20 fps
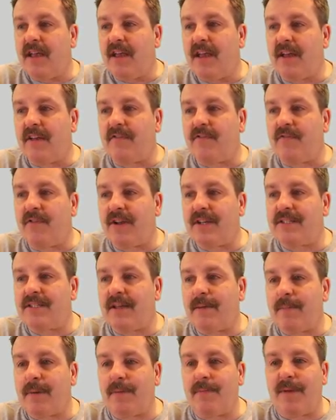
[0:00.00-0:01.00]
And friends,
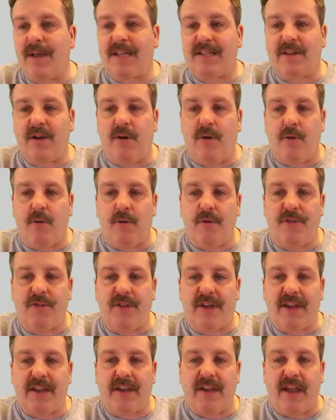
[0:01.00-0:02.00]
I'm going to make the whole
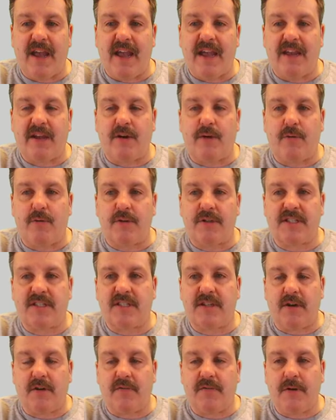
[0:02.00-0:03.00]
thing a cool
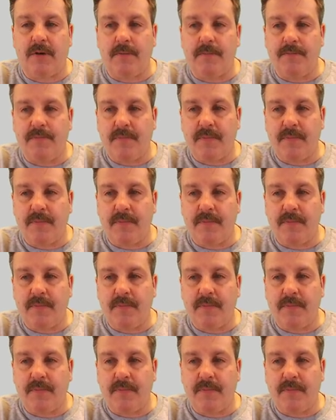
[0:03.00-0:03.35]
silver.